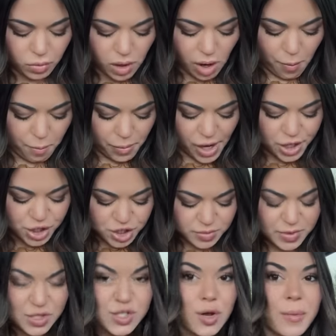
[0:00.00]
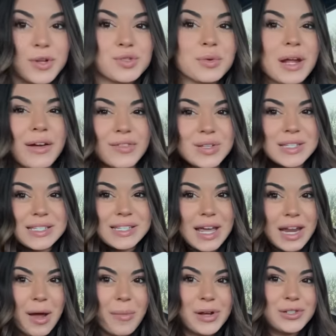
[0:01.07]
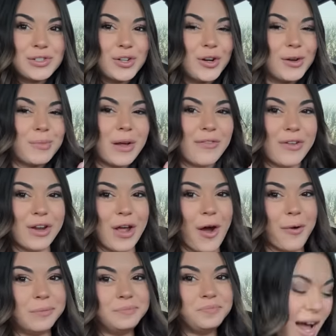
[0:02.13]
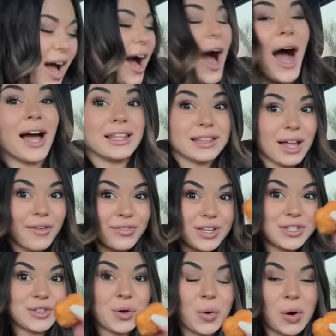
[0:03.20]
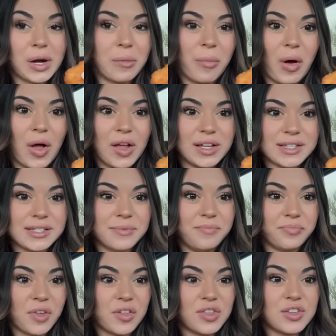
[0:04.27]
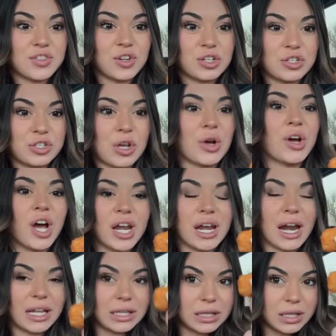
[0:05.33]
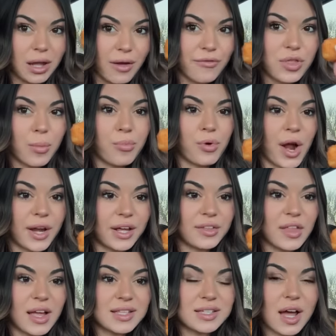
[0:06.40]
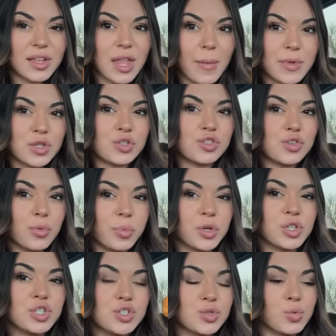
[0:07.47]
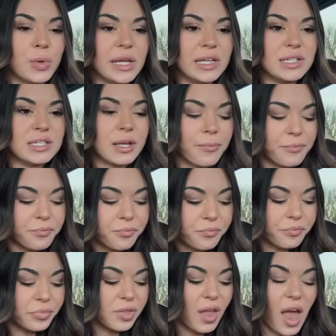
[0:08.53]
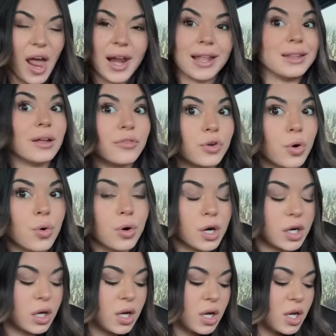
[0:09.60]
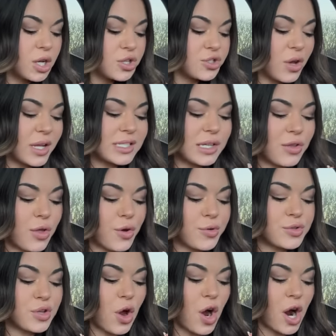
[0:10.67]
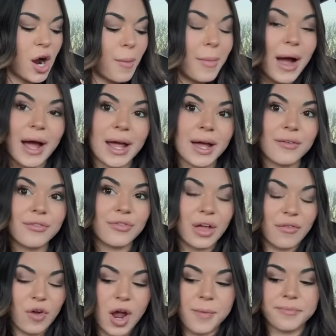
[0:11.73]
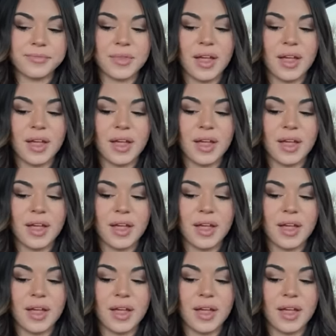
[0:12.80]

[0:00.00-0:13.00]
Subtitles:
It bothers me so much when I have a stain on my shirt in my video. I love these corn balls. These are so good and I love the breading that's on them. It's super sweet and I love corn. So I'd say those are my favorite.